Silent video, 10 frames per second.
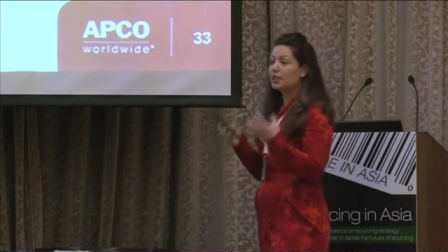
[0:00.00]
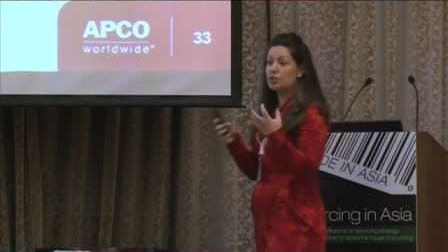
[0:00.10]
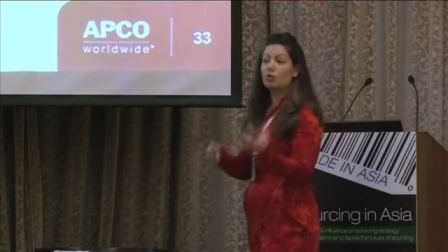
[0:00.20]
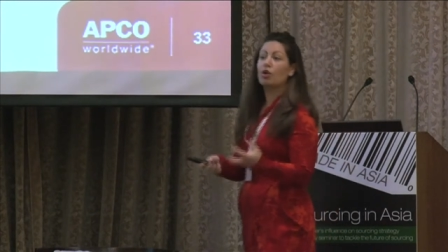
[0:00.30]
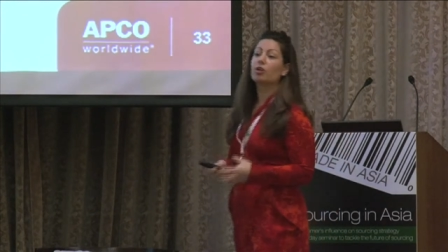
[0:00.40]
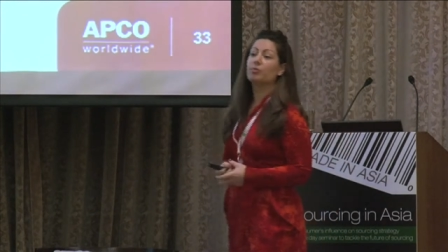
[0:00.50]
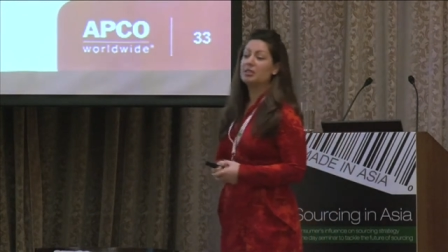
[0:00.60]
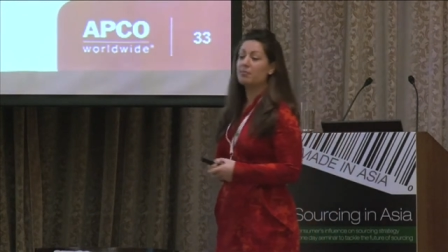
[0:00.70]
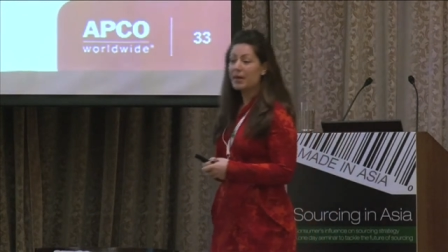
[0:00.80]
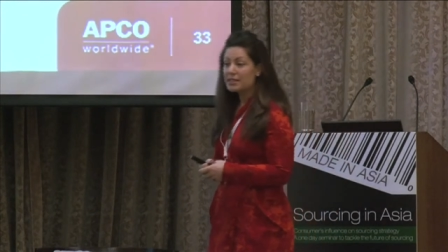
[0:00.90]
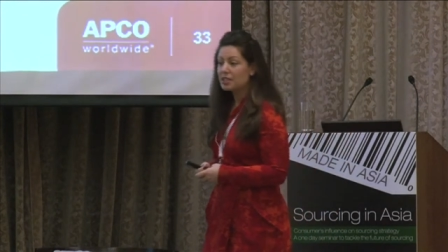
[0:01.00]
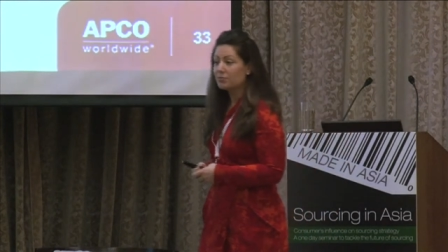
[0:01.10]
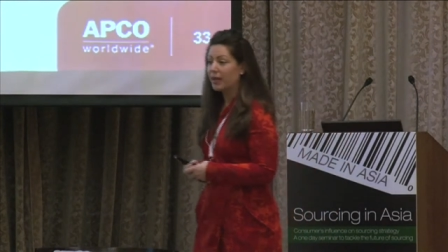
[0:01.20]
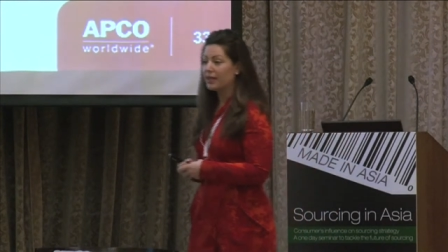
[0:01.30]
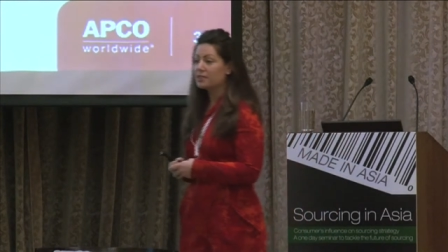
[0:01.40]
These are all going to be
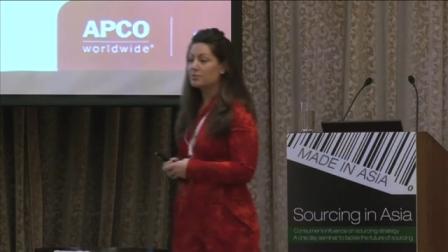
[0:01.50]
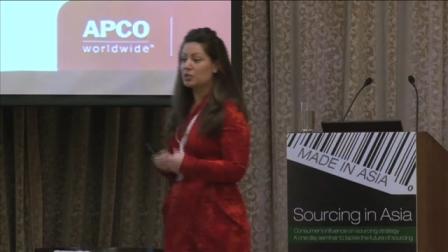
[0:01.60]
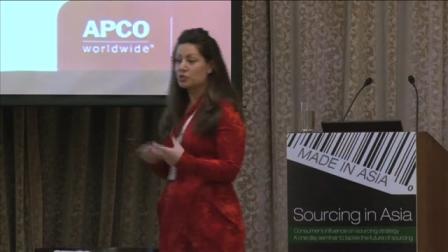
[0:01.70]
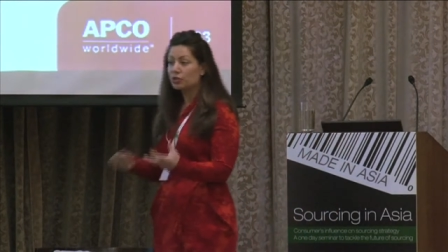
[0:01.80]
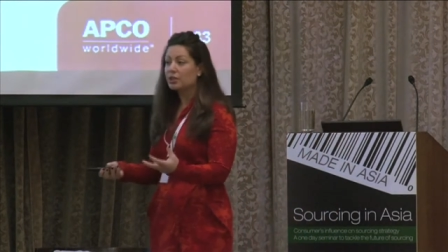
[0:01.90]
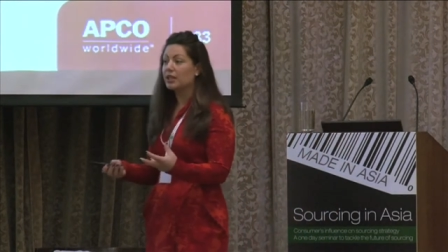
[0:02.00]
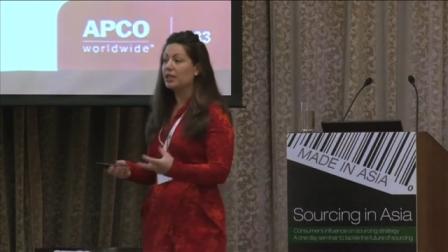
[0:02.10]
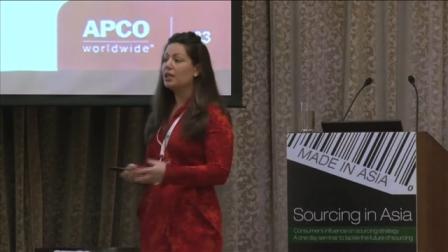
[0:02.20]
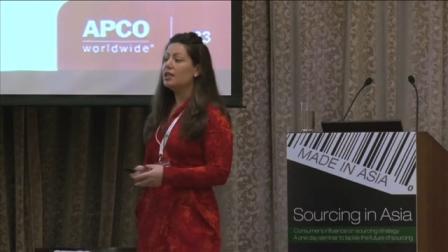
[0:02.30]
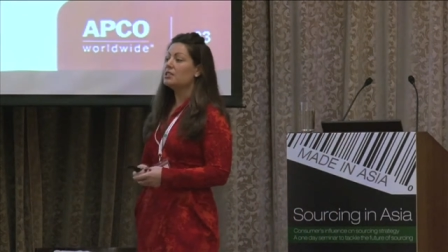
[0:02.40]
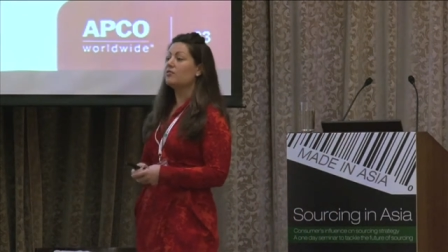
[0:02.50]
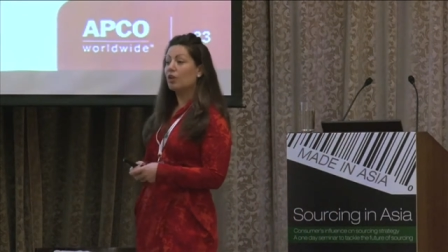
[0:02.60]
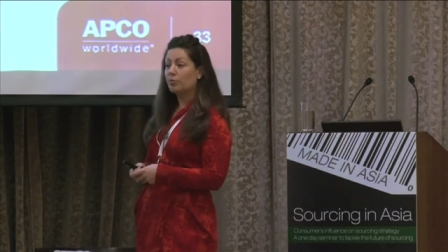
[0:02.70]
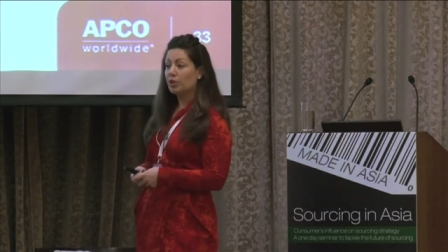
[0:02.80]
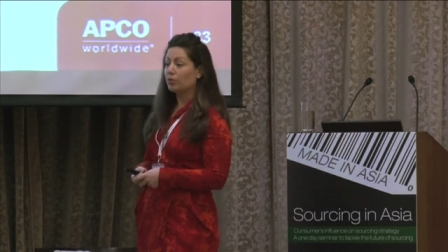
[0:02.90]
domestic banks, but certainly
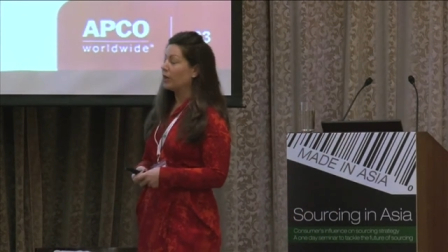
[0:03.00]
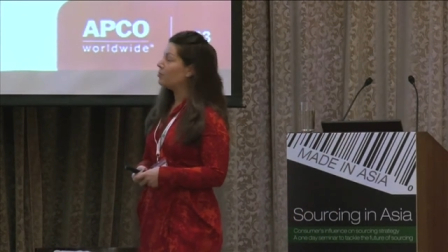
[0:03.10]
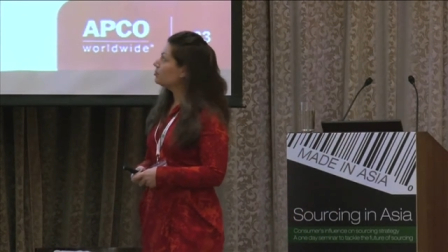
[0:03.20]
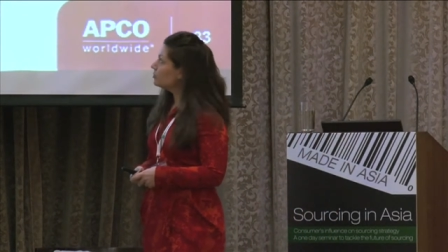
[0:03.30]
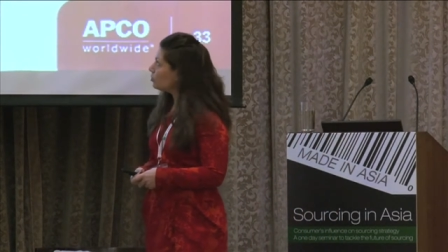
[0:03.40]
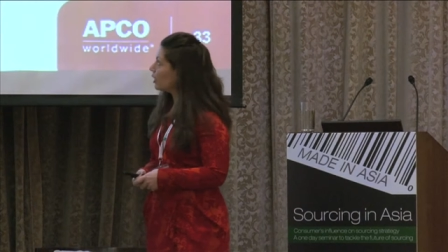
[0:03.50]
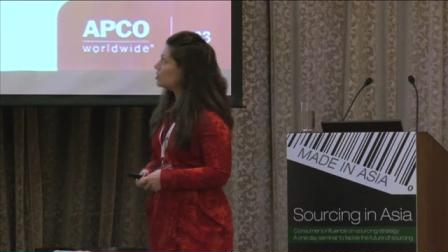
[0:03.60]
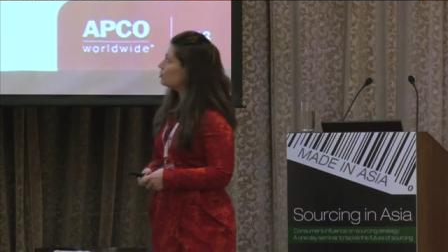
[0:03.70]
development in the right, right